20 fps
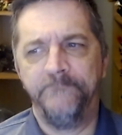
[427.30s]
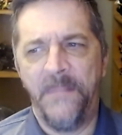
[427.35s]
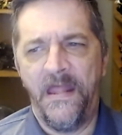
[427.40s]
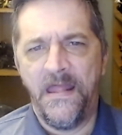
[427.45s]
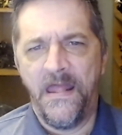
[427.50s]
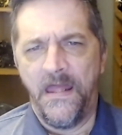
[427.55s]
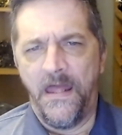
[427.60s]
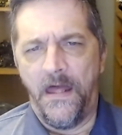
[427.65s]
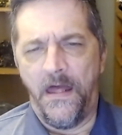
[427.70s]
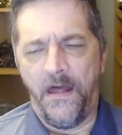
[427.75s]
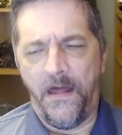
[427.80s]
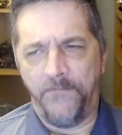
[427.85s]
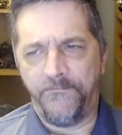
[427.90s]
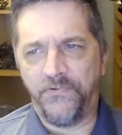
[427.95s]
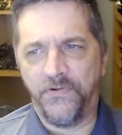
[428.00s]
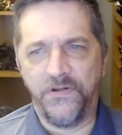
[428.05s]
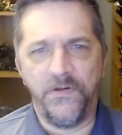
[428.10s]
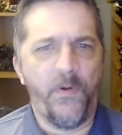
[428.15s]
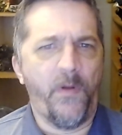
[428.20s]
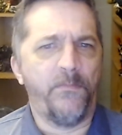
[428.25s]

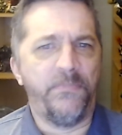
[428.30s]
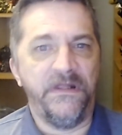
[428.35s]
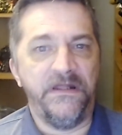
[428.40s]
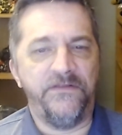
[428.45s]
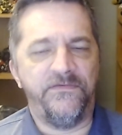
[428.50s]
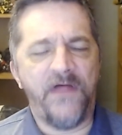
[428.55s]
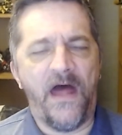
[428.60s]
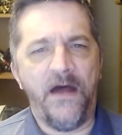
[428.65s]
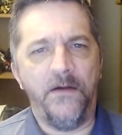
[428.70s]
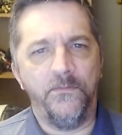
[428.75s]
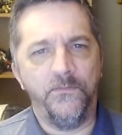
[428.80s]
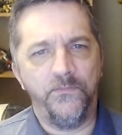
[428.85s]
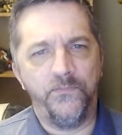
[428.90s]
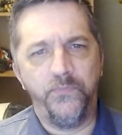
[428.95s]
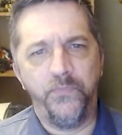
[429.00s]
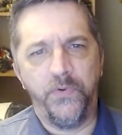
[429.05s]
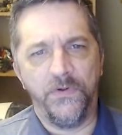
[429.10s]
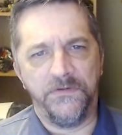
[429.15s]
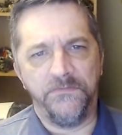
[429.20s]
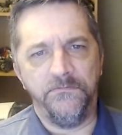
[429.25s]
Presumably that
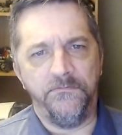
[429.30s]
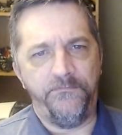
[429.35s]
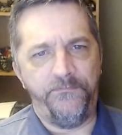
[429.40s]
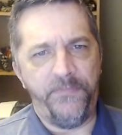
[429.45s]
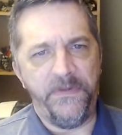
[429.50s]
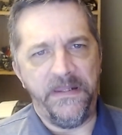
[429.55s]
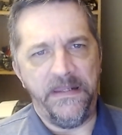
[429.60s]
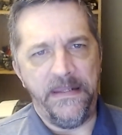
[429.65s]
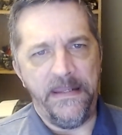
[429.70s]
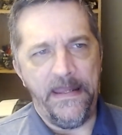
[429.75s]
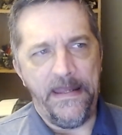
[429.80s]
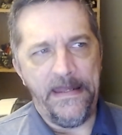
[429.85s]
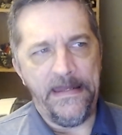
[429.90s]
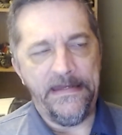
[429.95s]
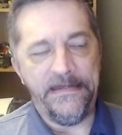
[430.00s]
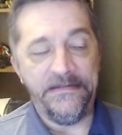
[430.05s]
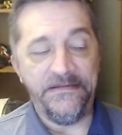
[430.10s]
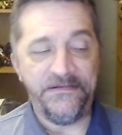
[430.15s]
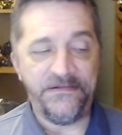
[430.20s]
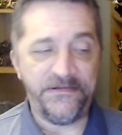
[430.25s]
wouldn't be
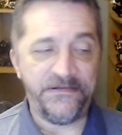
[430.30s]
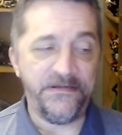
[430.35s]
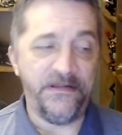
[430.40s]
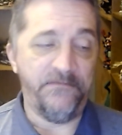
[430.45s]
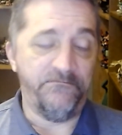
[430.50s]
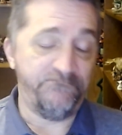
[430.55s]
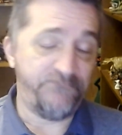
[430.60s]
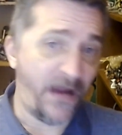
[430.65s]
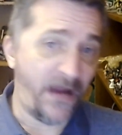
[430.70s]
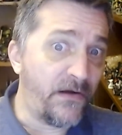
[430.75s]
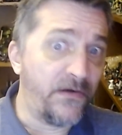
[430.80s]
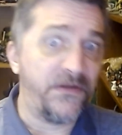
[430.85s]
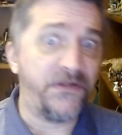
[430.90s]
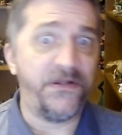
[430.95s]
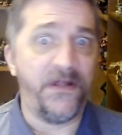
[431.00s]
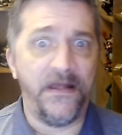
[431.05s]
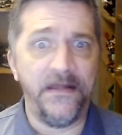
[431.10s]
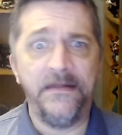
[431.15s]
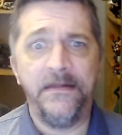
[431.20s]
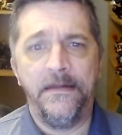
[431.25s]
as
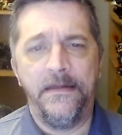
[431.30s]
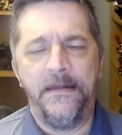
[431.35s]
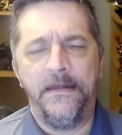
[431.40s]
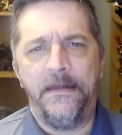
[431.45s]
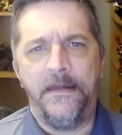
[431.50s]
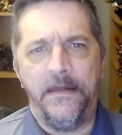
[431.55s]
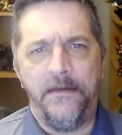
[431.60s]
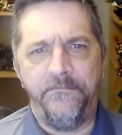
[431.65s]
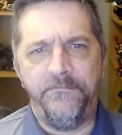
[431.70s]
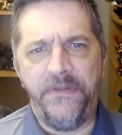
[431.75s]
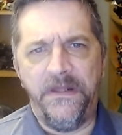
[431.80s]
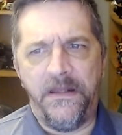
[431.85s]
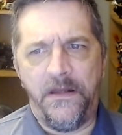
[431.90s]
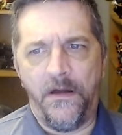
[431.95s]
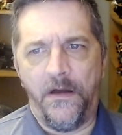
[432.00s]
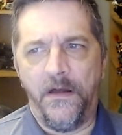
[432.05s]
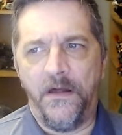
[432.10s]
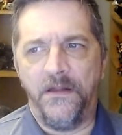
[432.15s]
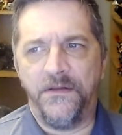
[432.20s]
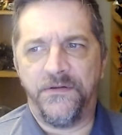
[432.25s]
embarrassing
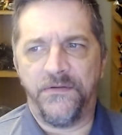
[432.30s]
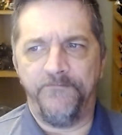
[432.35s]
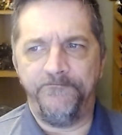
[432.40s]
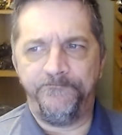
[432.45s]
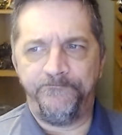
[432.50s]
because,